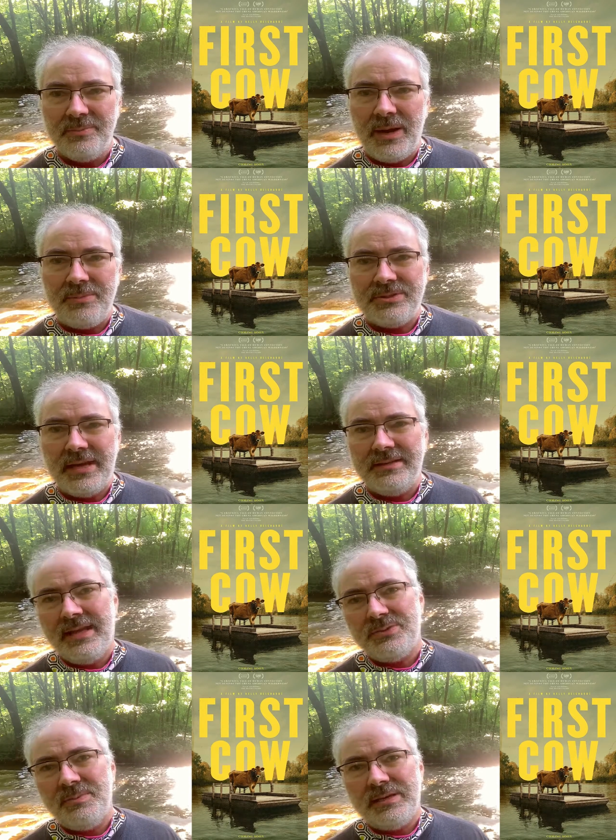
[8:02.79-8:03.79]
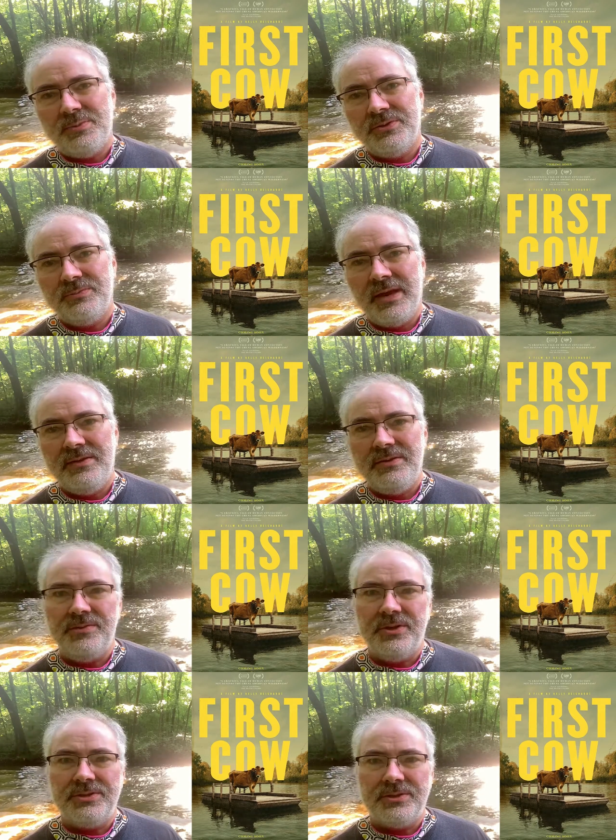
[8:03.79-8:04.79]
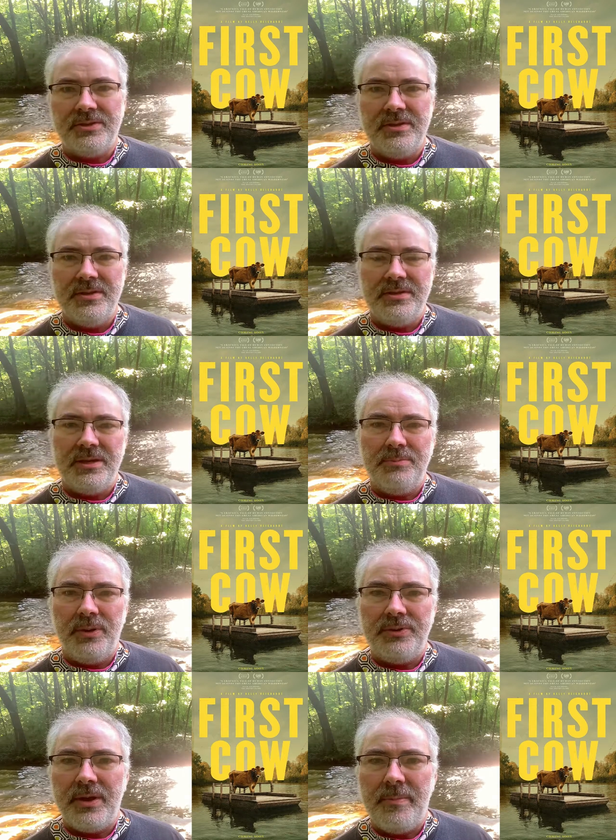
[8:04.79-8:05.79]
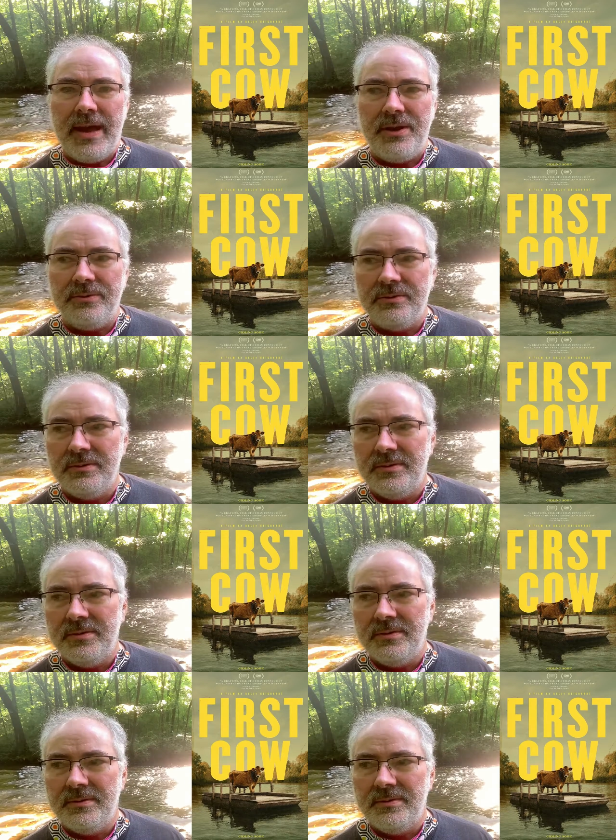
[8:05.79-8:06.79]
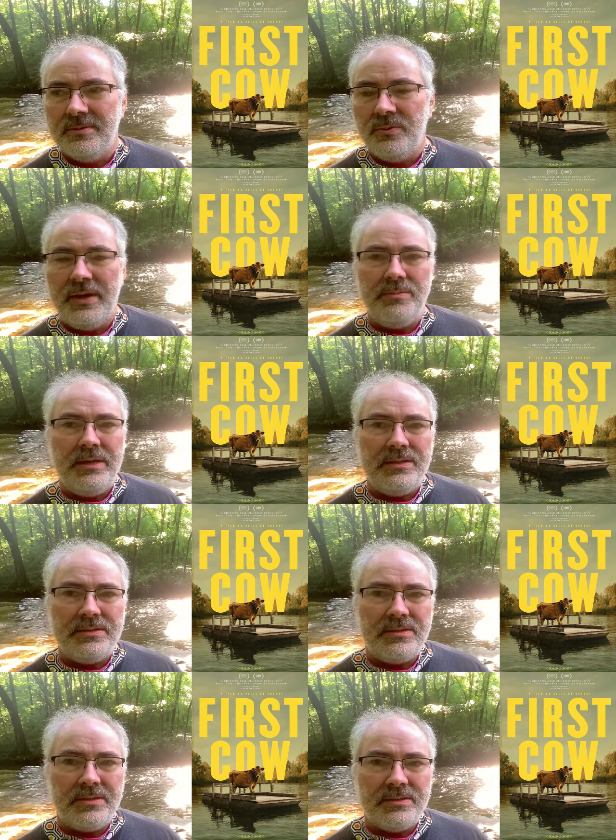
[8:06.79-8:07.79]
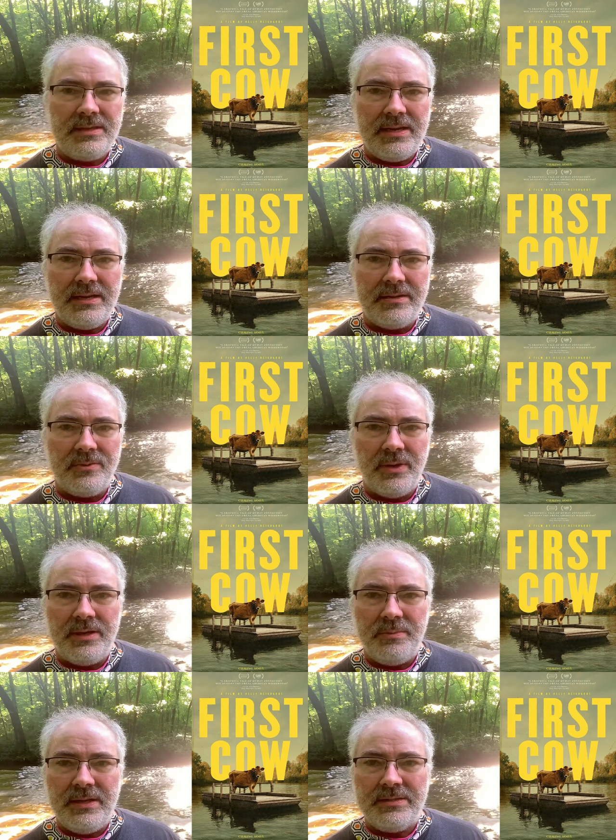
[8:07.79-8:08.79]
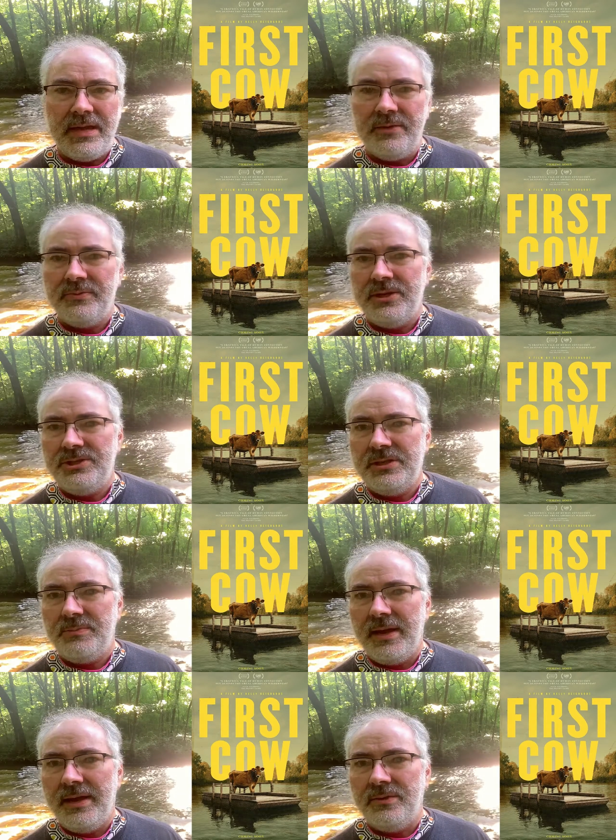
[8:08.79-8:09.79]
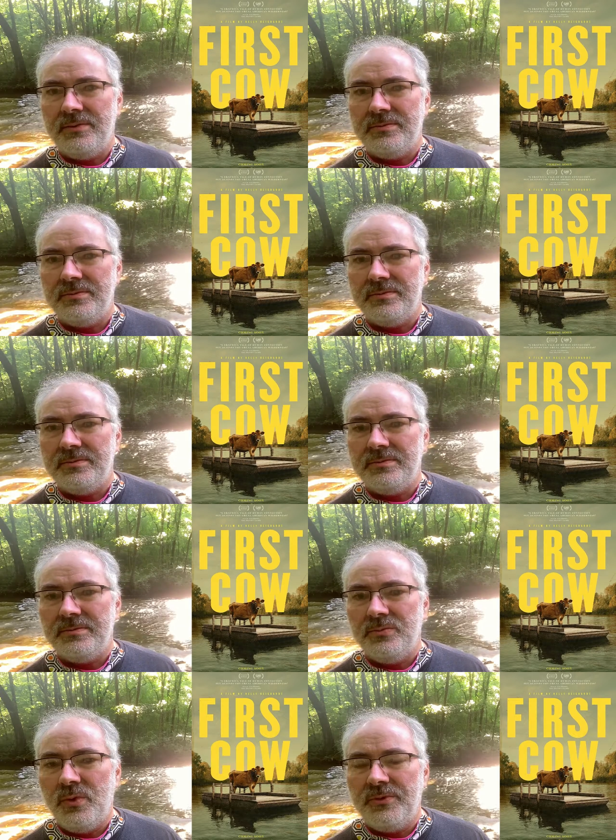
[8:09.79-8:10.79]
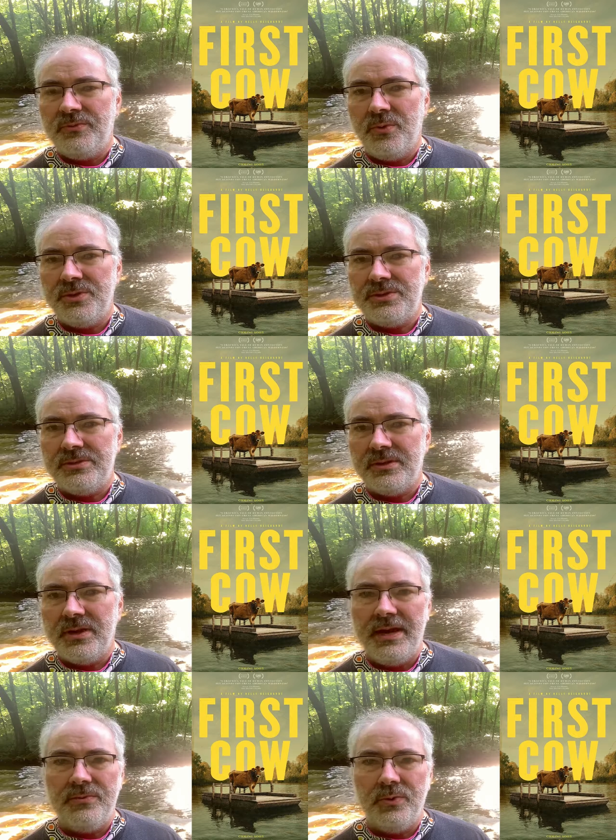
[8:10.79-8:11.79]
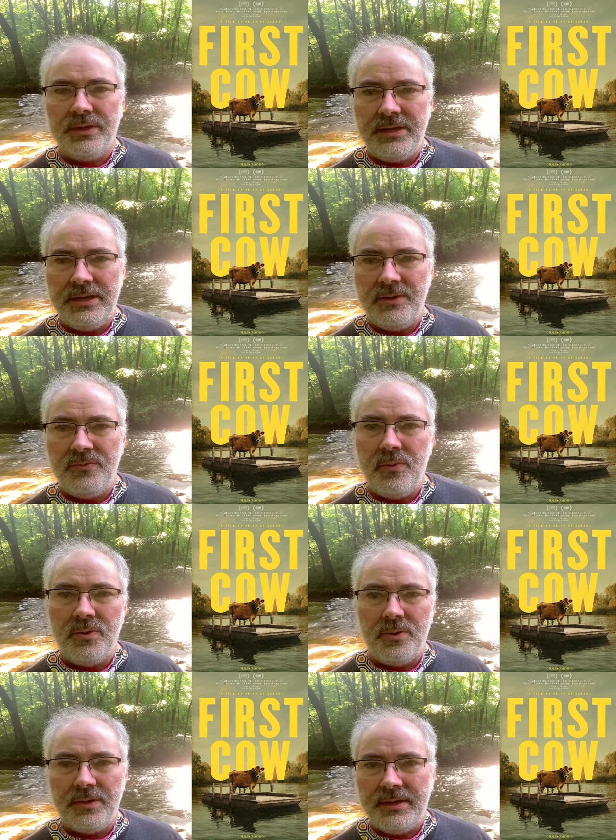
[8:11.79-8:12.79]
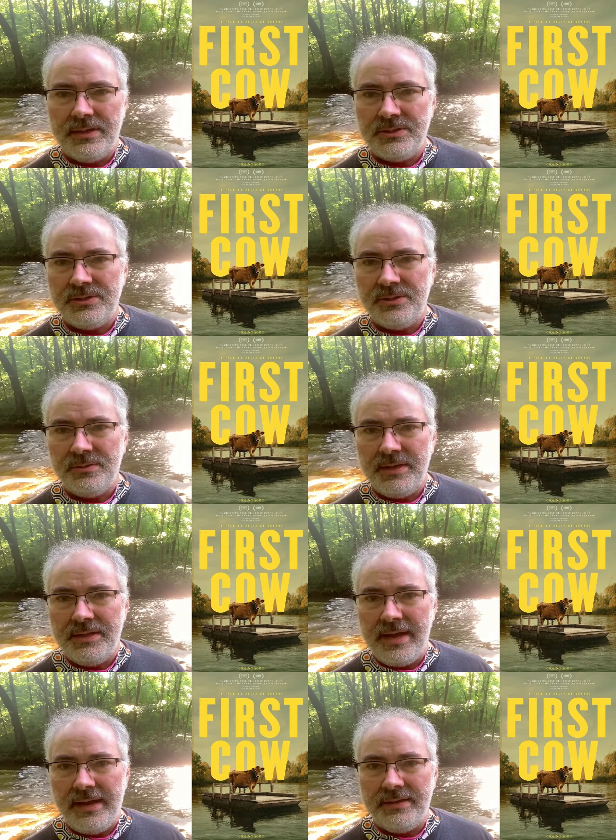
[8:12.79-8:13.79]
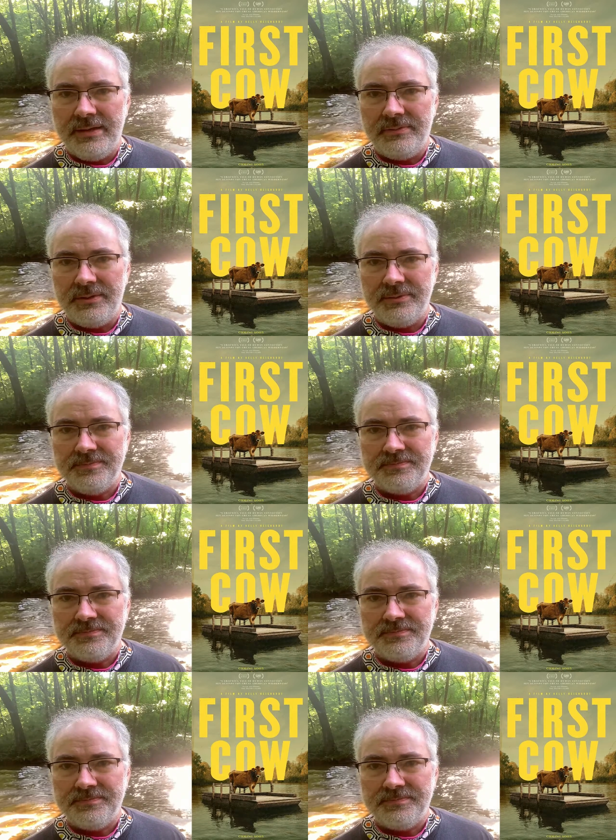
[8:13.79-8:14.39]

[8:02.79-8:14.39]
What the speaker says: But almost that's what makes both of them kind of universal. They're both about what it means to succeed, what it means to have friendship, and what forces are kind of working for or against you in that endeavor.